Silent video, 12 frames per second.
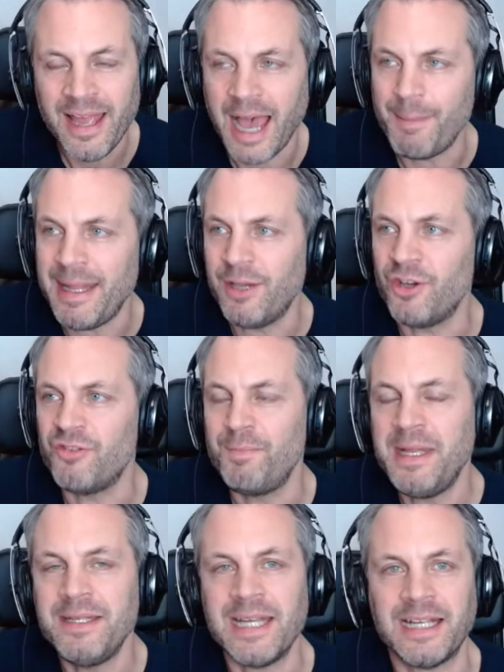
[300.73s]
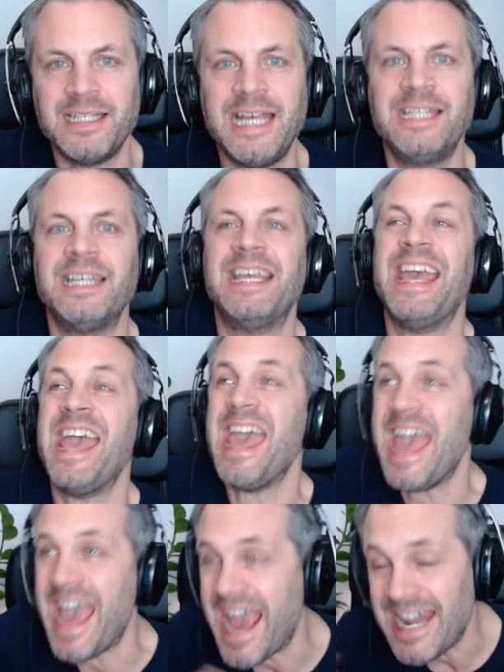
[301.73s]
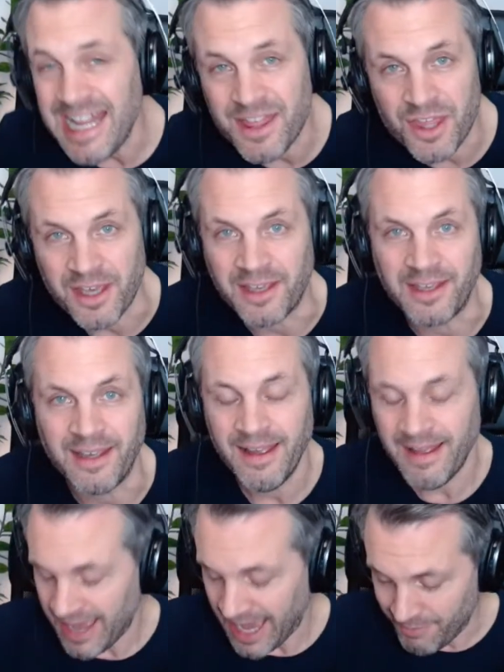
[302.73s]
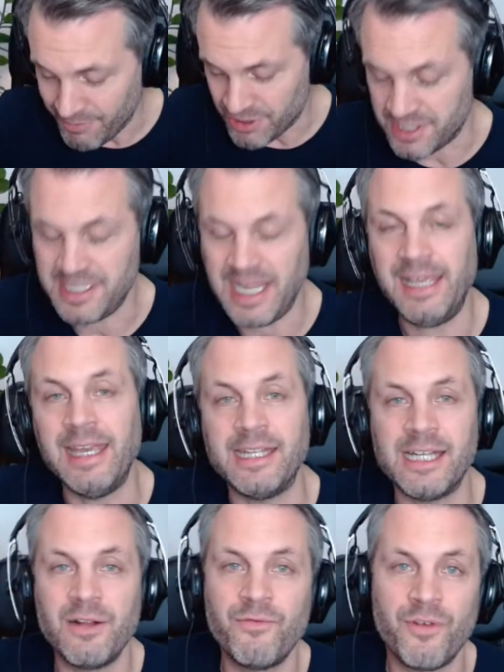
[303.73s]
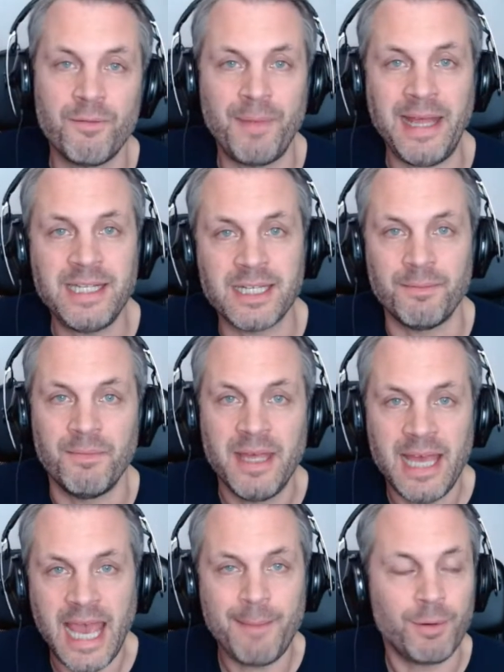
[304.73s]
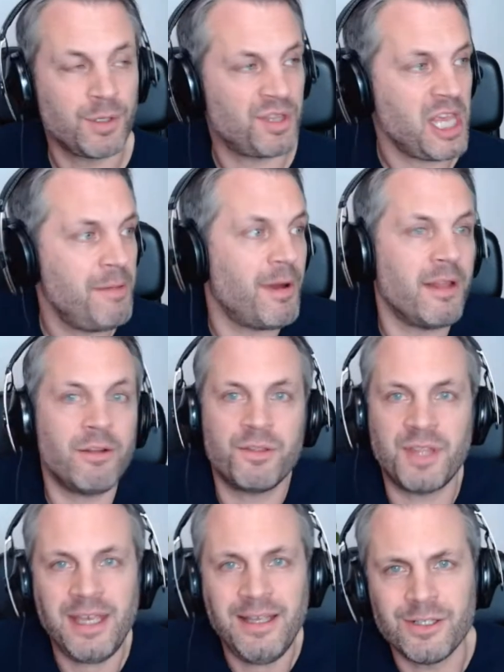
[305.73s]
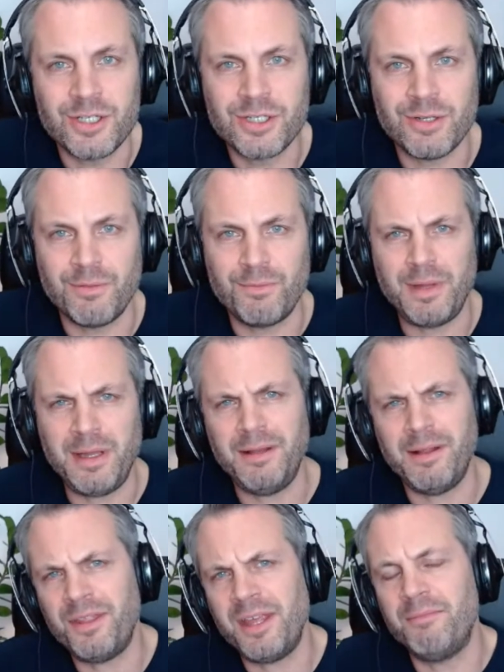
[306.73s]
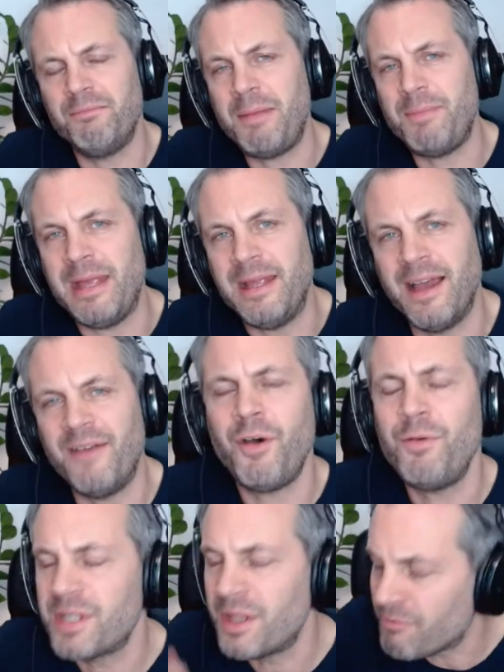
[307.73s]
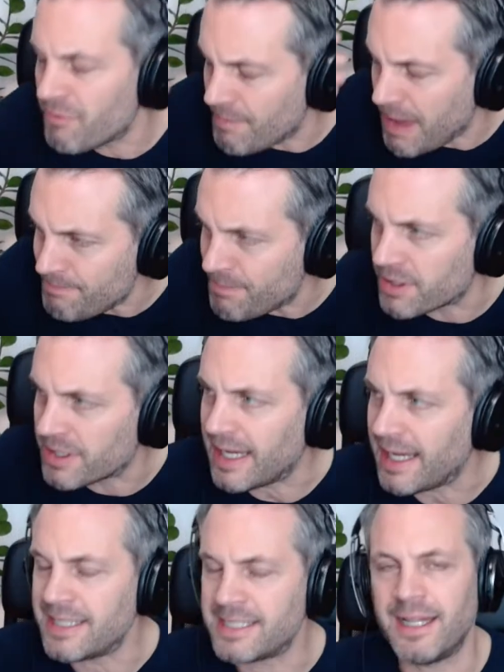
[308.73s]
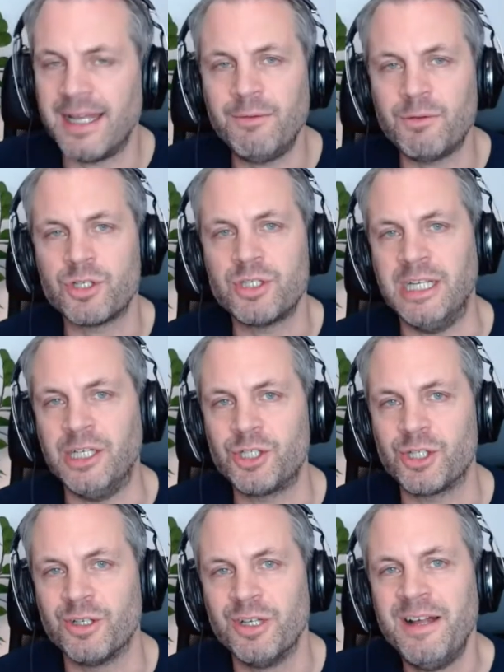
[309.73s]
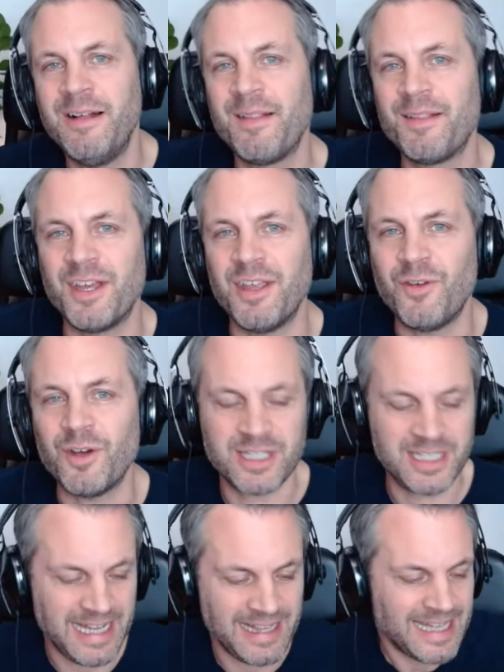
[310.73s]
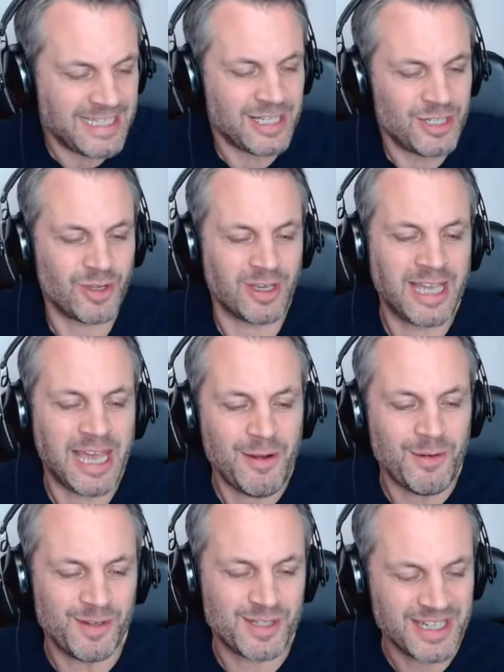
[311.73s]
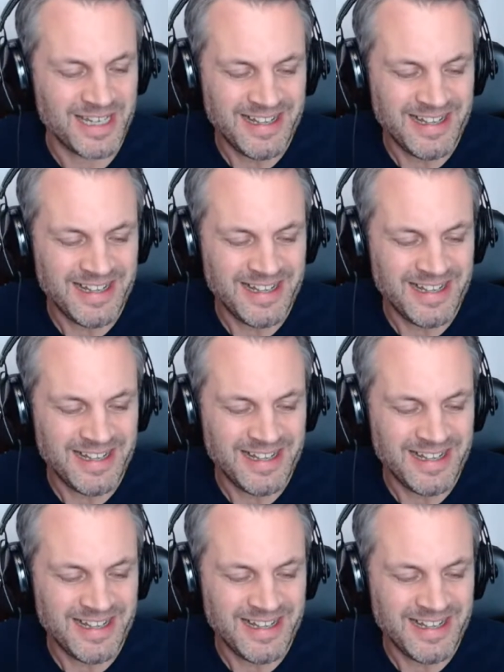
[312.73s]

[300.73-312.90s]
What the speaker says: I mean, he could have been dictating anything. I was taking it down verbatim, able to think about other things. So it'd be, I think maybe I've often remembered that as a language teacher, that you've got to take that into account.